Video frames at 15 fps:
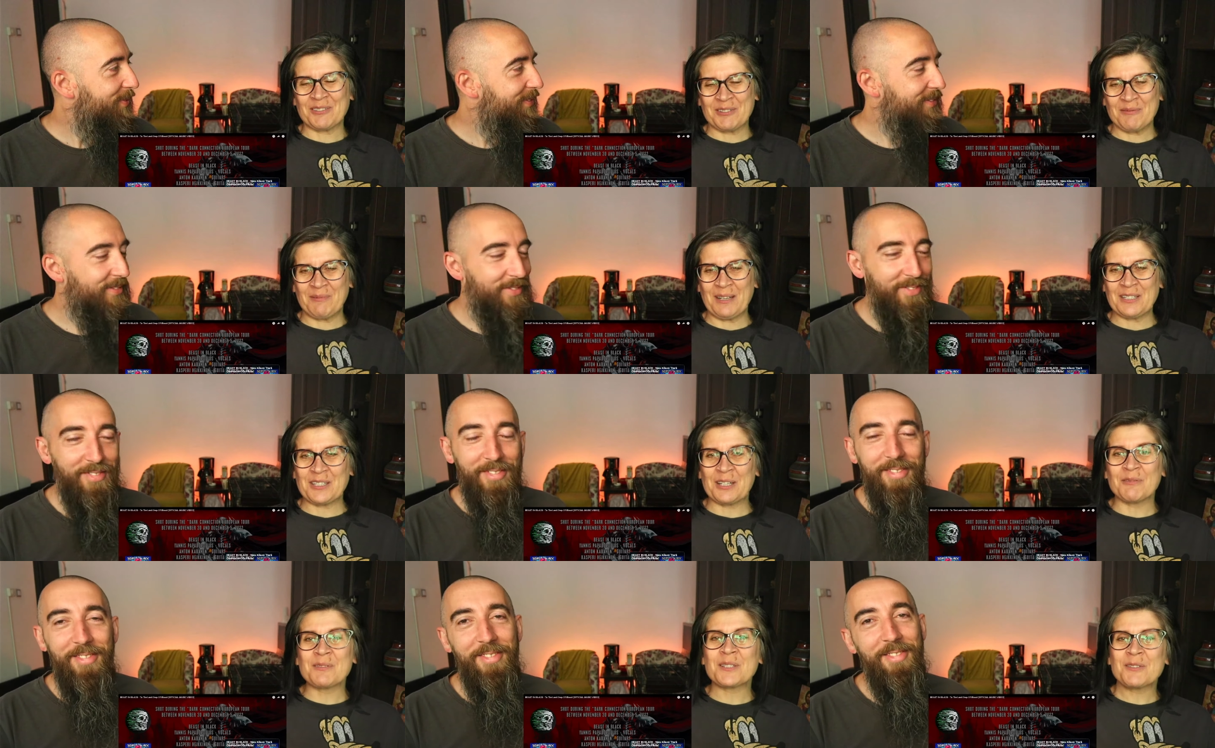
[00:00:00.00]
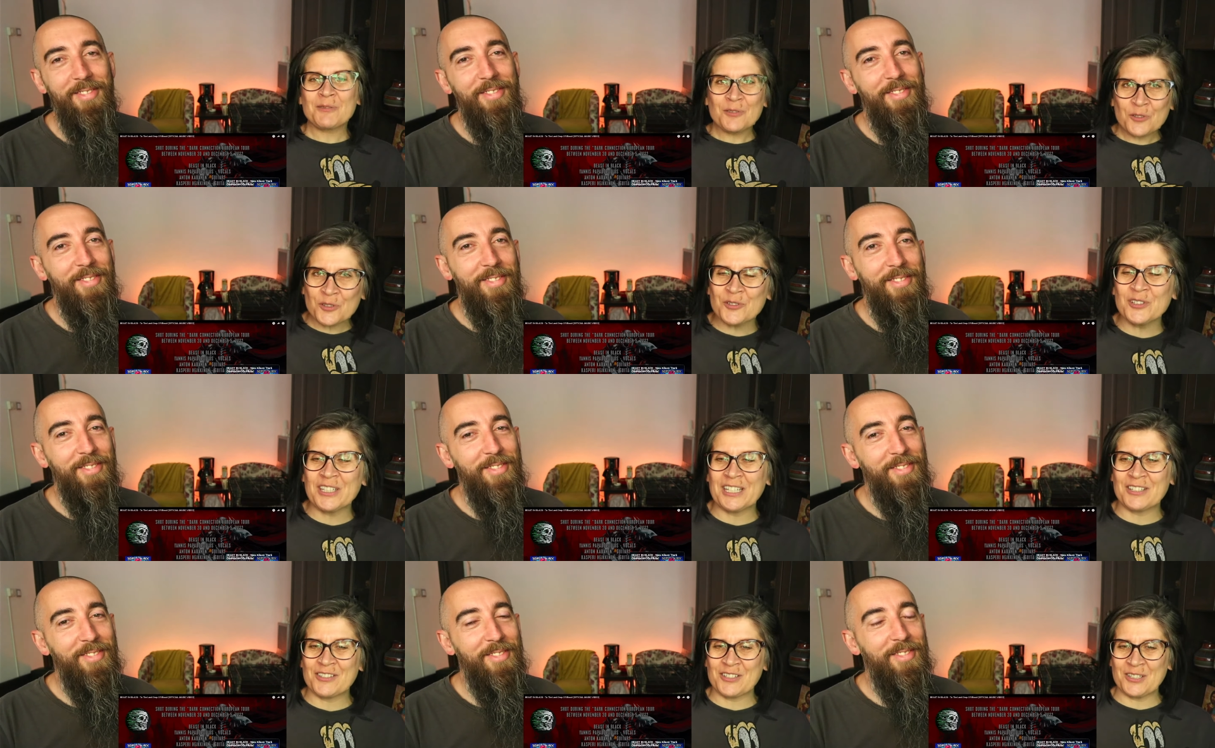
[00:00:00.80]
Speaker 1: so so much. That was
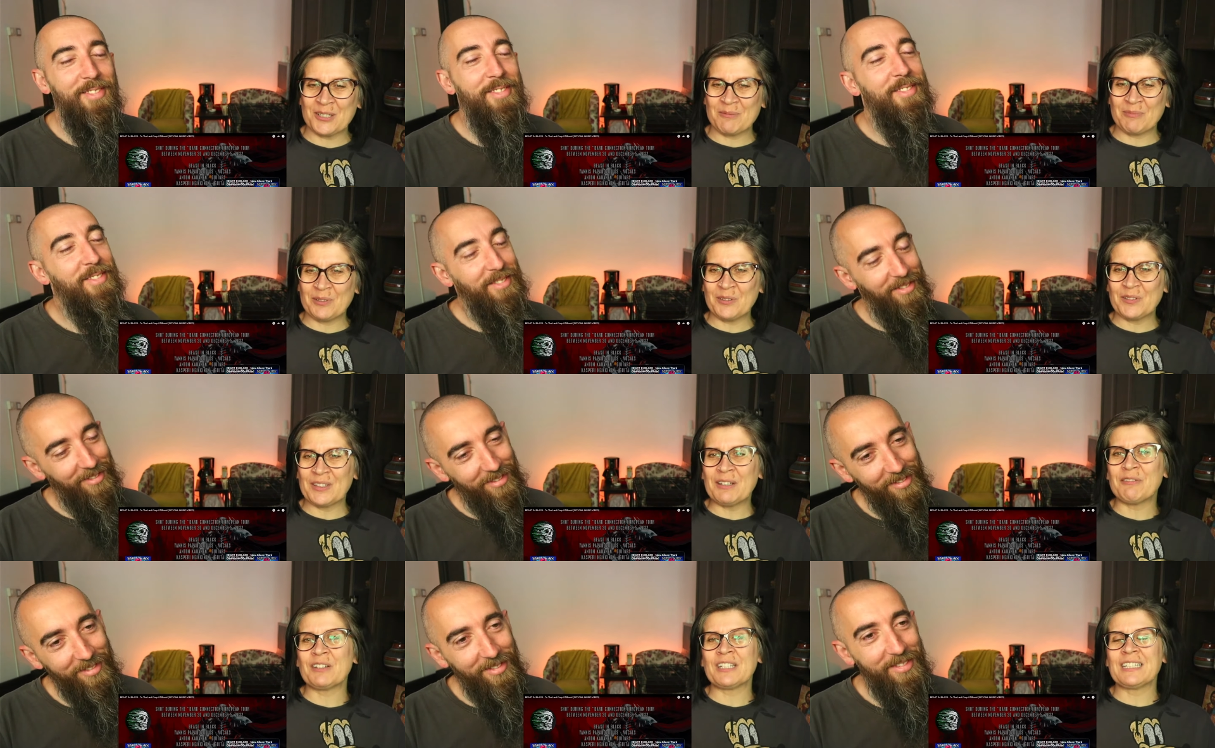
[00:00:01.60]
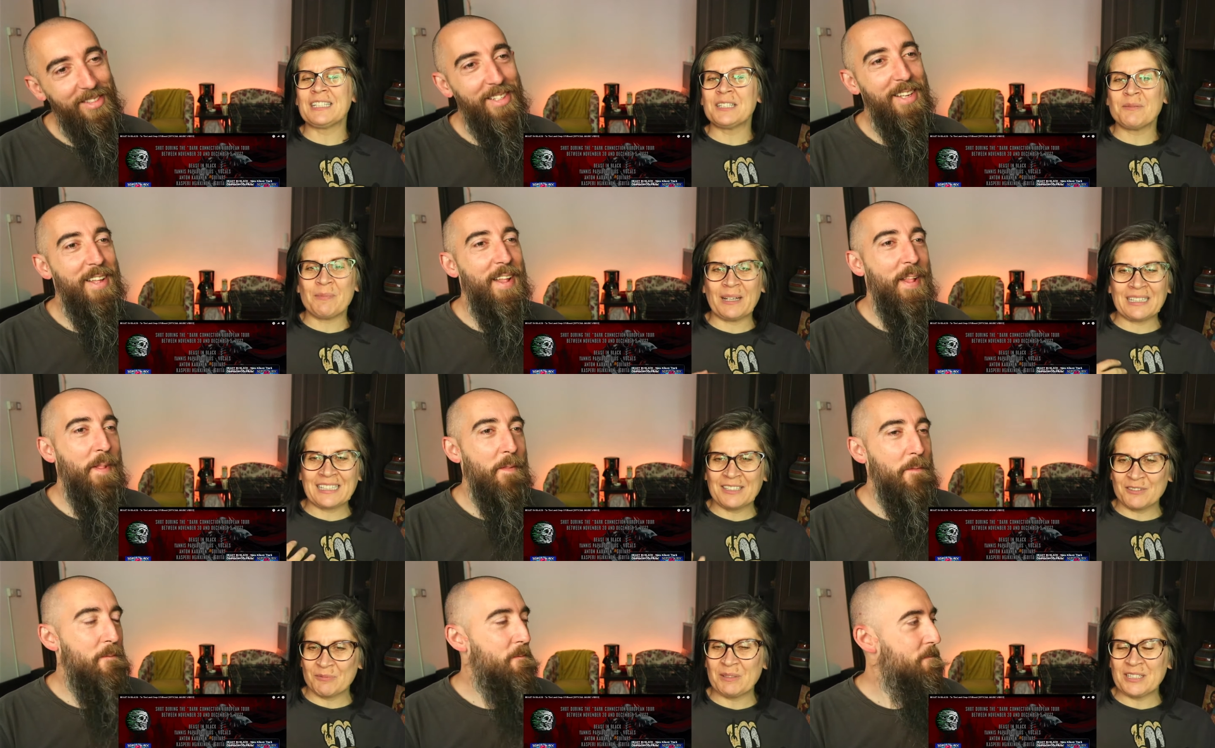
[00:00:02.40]
truly enjoyable. Definitely, the
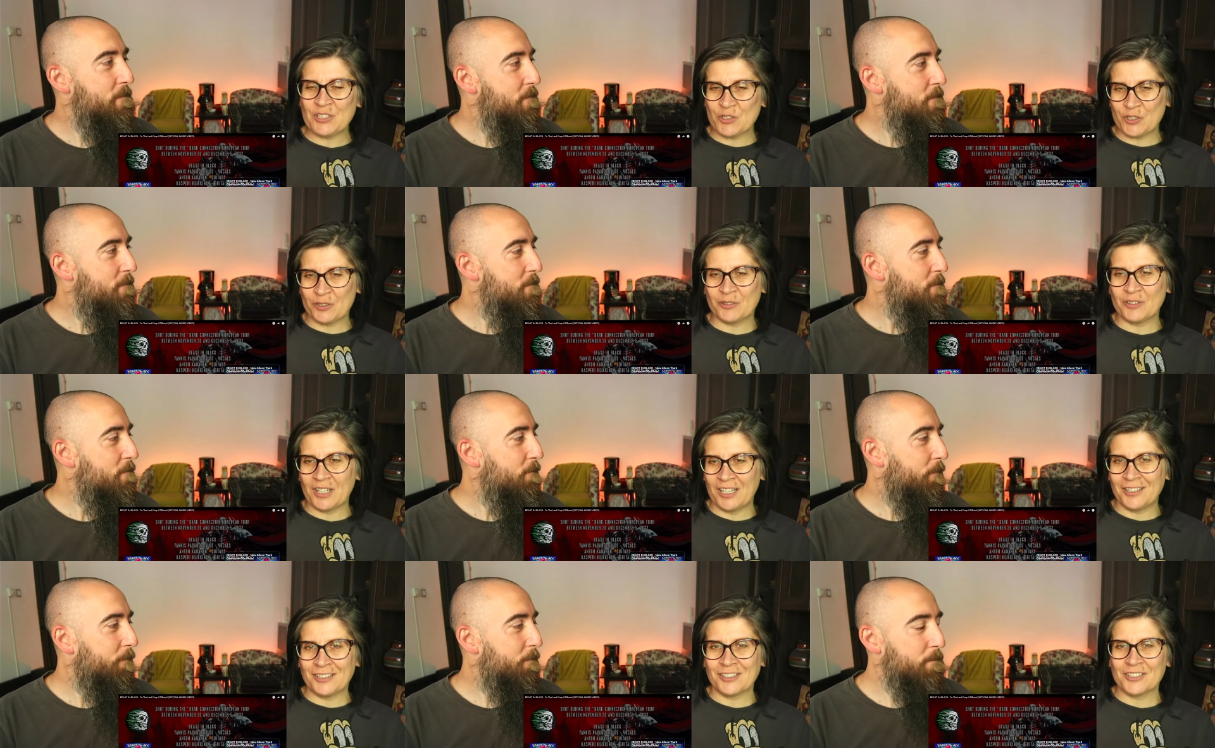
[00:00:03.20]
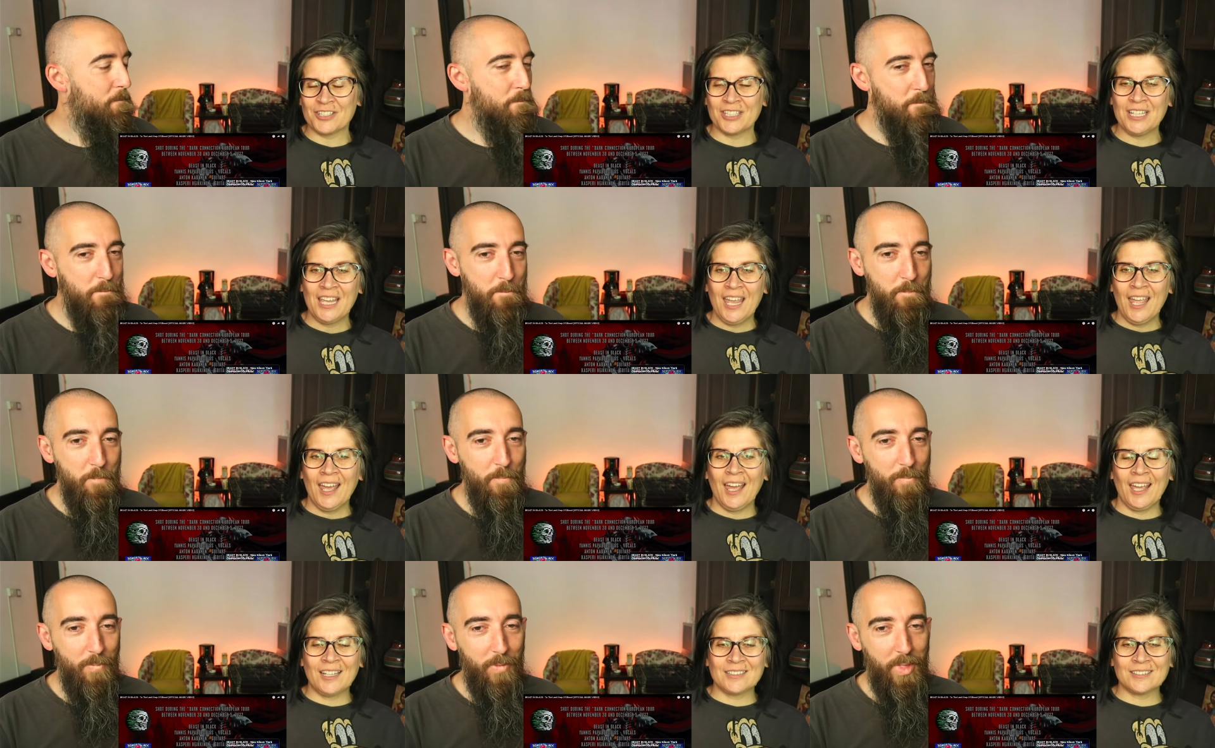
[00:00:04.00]
band gives me such a good energy,
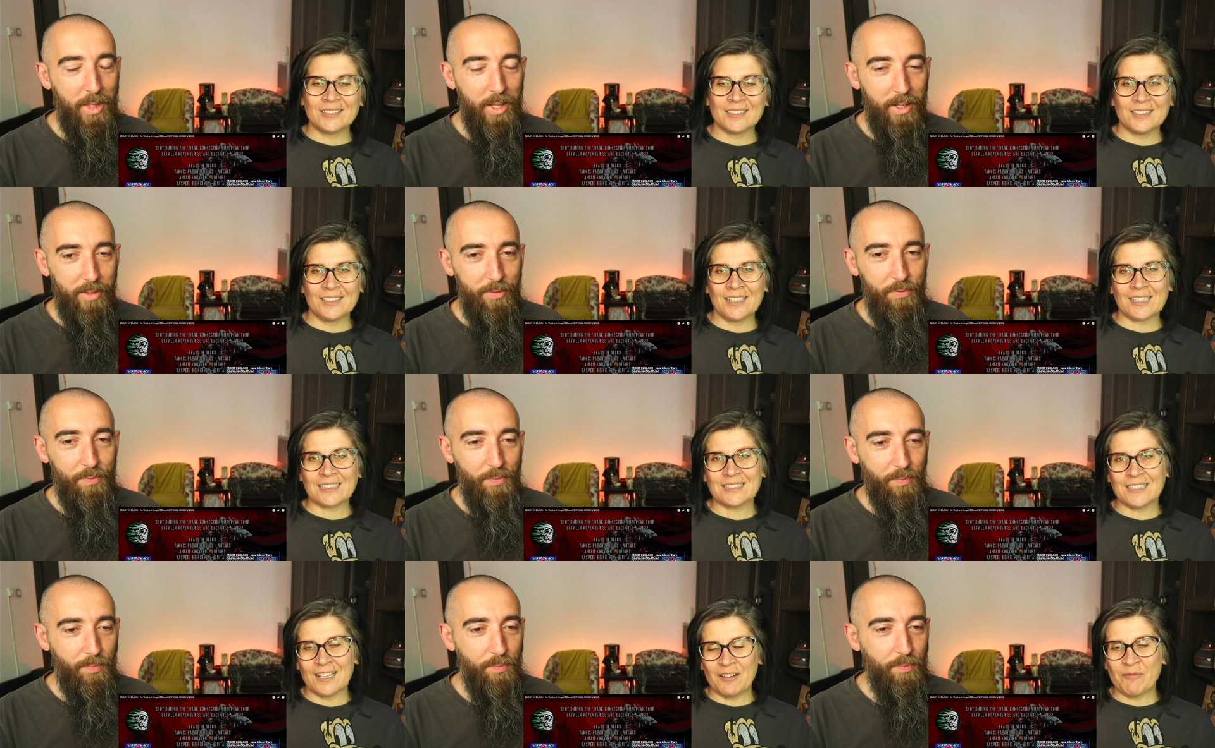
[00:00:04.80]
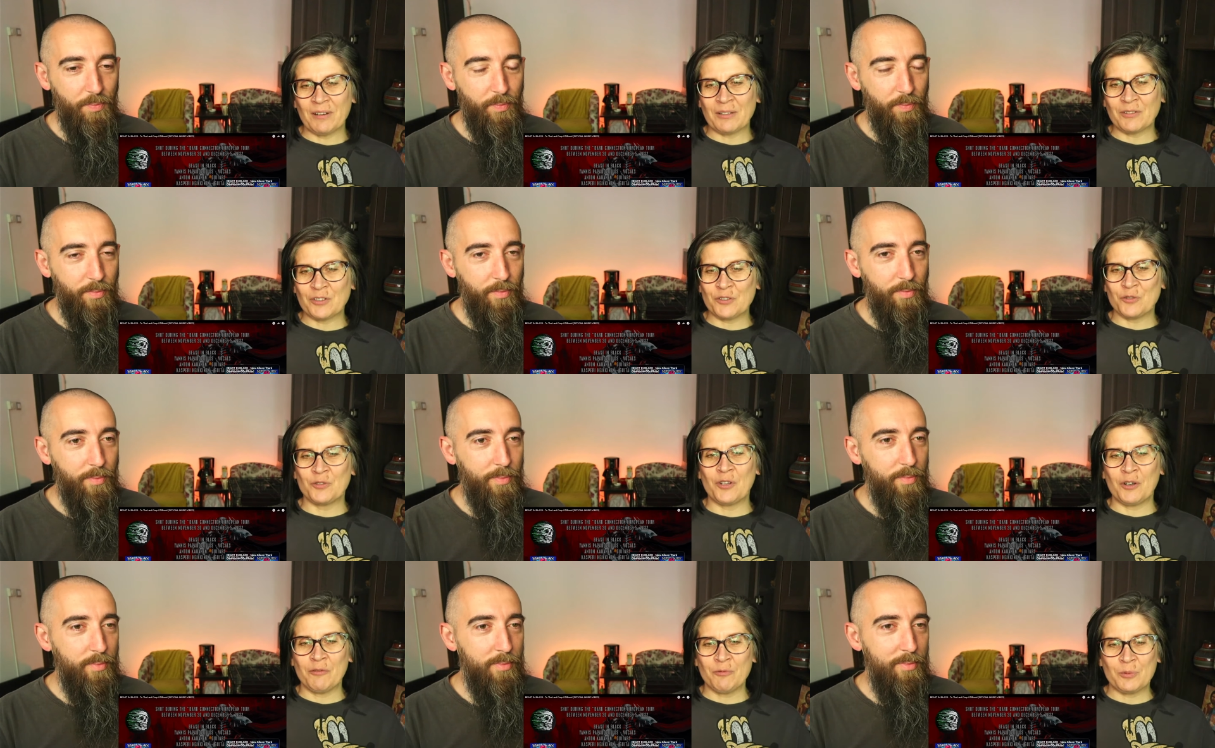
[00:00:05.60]
and uh, like I said, I found a
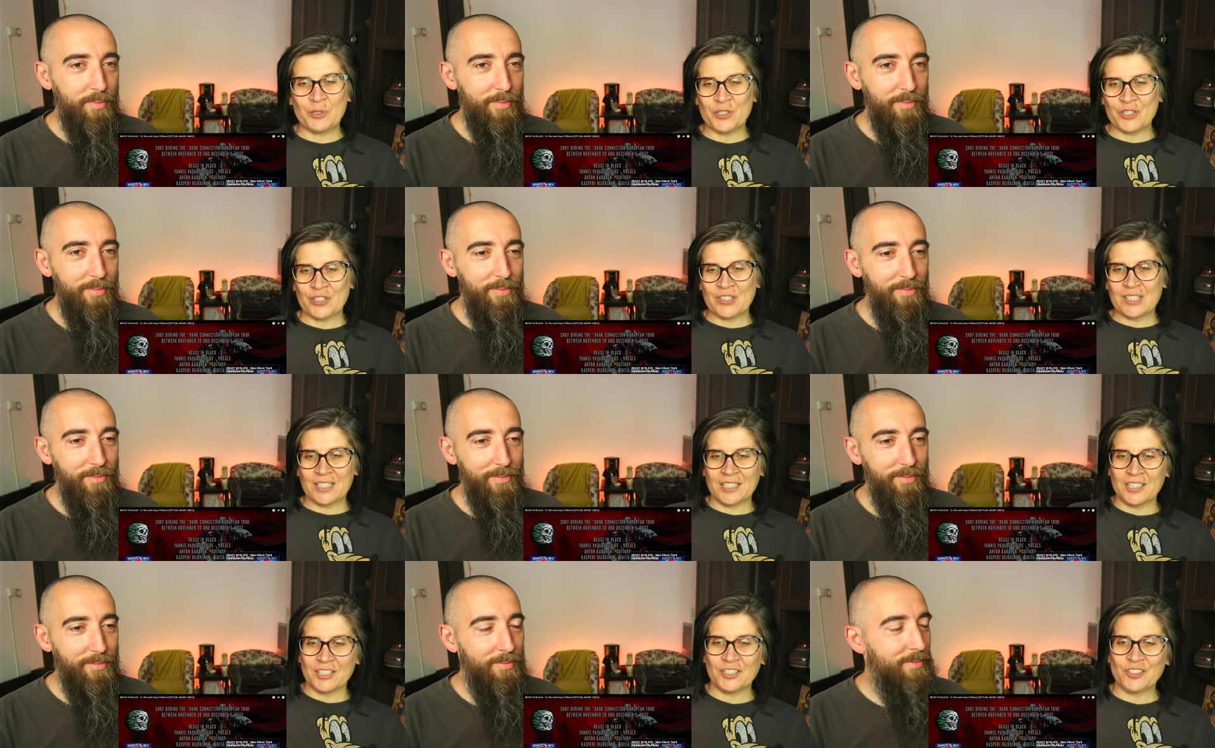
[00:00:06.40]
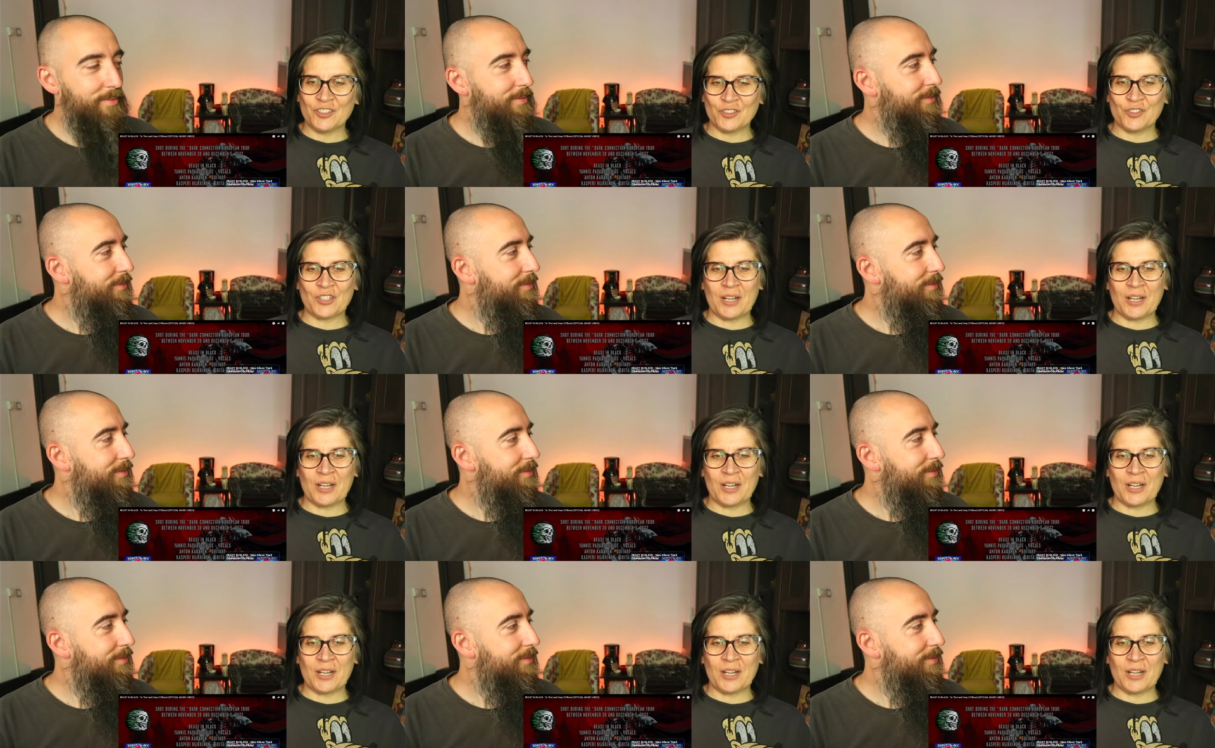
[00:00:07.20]
new love, which is uh,